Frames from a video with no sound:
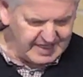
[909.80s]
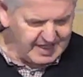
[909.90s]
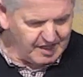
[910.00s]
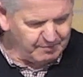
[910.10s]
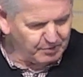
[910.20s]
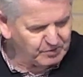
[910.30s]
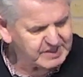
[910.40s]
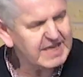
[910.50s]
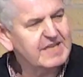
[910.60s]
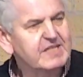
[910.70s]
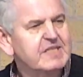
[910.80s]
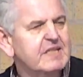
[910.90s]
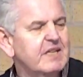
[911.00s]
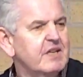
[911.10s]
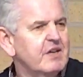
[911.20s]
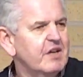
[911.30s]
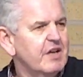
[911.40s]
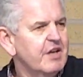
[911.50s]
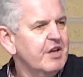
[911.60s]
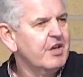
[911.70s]
And Paul says,
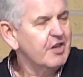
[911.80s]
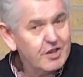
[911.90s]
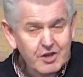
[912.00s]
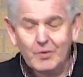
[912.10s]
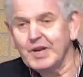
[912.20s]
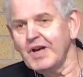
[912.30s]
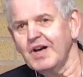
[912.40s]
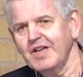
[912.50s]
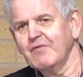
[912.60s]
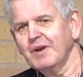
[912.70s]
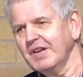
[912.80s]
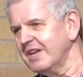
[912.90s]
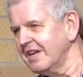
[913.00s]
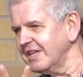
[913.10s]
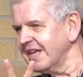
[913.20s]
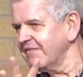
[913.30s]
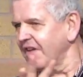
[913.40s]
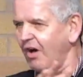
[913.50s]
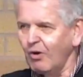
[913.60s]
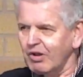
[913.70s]
You and I, if we're going to give the
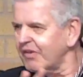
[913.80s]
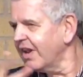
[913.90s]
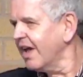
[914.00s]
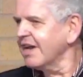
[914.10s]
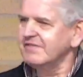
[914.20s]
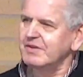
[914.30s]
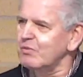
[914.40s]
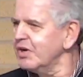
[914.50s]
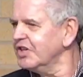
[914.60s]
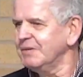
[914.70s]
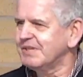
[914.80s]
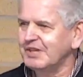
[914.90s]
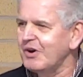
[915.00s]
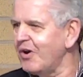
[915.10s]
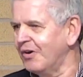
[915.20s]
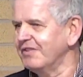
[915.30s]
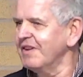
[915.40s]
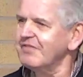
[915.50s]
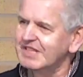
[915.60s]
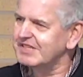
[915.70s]
whole of our lives in worship to God, if
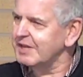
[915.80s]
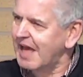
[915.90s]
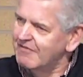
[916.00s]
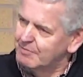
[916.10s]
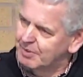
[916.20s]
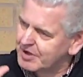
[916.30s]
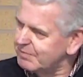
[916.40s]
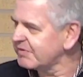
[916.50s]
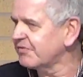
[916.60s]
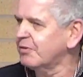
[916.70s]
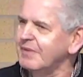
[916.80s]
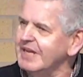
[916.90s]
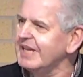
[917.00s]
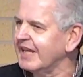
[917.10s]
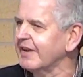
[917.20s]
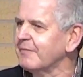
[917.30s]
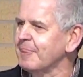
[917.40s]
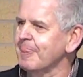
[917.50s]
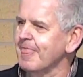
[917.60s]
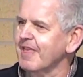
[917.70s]
everything's going to have a purposeful meaning,
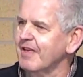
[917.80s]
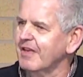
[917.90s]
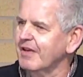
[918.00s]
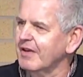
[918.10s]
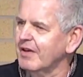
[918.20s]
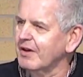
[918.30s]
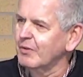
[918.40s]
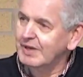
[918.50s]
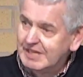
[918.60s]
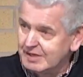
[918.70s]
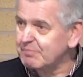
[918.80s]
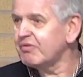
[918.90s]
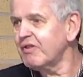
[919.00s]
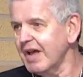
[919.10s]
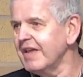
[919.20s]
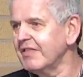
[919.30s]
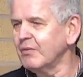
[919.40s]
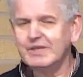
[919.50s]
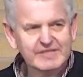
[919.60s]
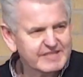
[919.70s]
we need to pray that
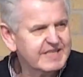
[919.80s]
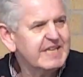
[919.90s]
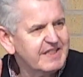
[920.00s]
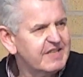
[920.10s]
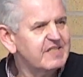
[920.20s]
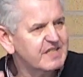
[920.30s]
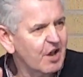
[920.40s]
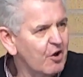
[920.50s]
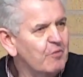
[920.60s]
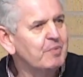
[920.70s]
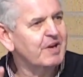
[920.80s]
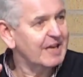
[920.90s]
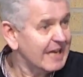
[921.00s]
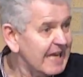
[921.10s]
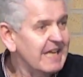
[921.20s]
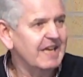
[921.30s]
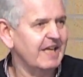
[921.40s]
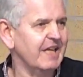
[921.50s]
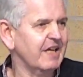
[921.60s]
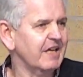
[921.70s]
we see this hope clearly.